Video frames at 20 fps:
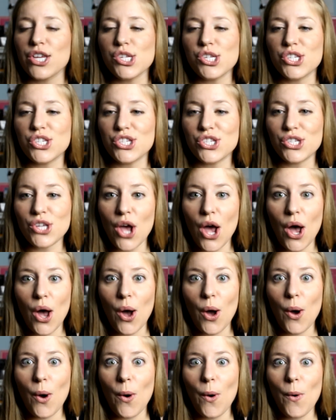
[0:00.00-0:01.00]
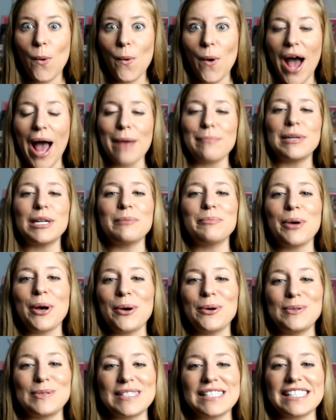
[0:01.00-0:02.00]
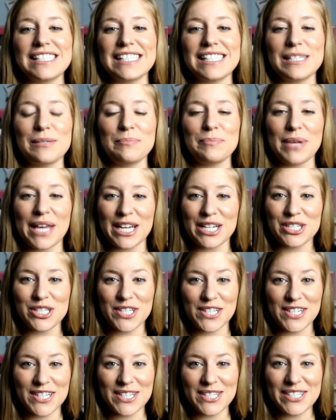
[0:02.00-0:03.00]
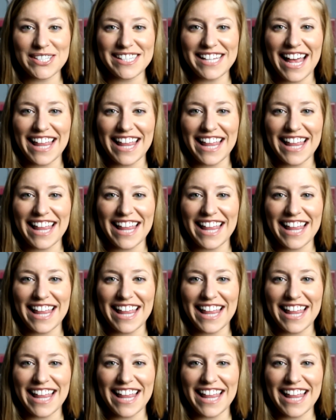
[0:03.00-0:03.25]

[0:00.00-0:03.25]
So I'm going to post some pictures